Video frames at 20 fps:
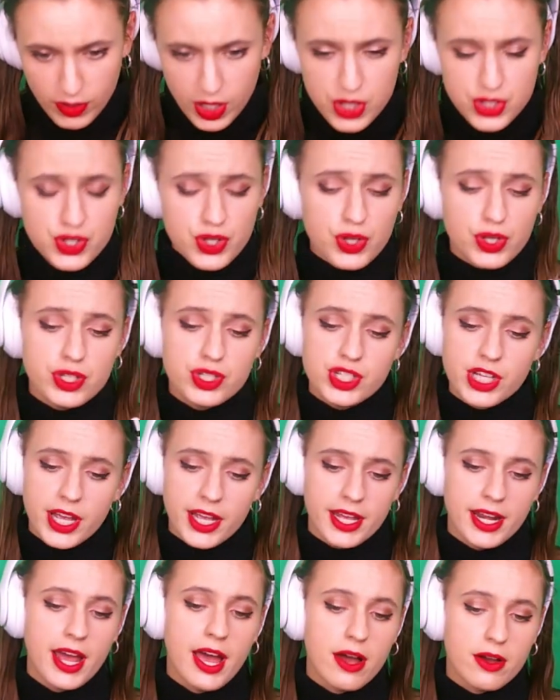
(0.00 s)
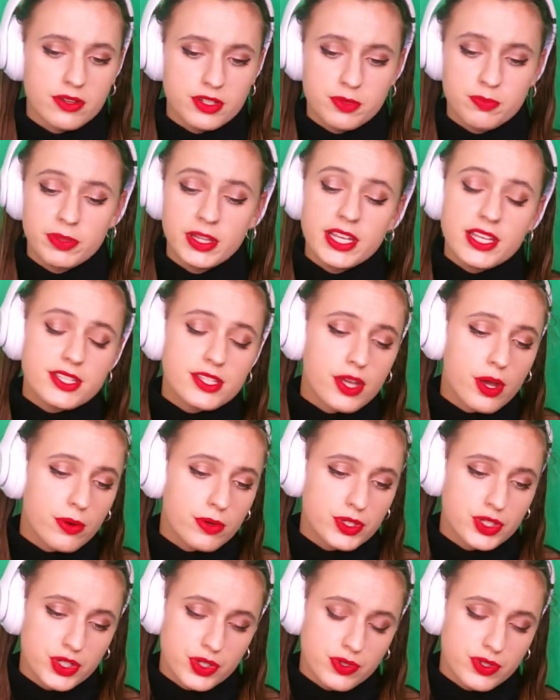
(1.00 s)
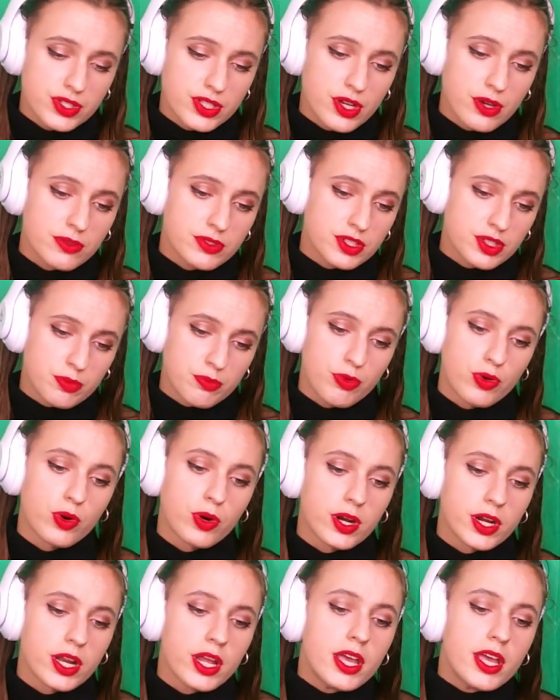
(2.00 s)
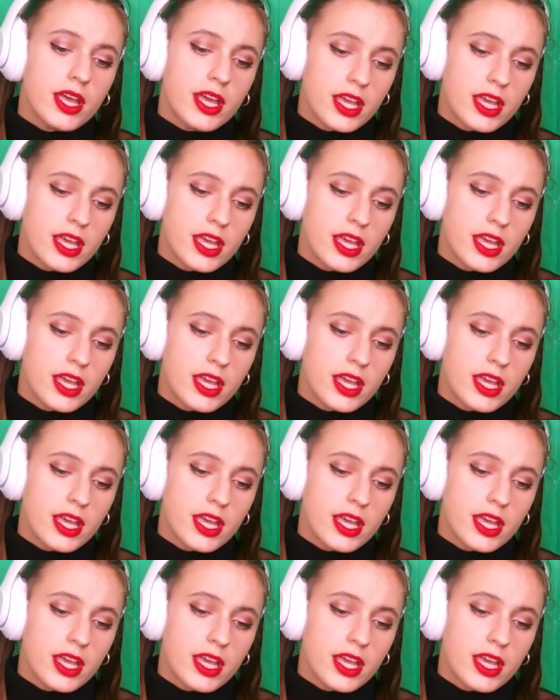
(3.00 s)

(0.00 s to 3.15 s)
so you can check it out. Please go and do so and support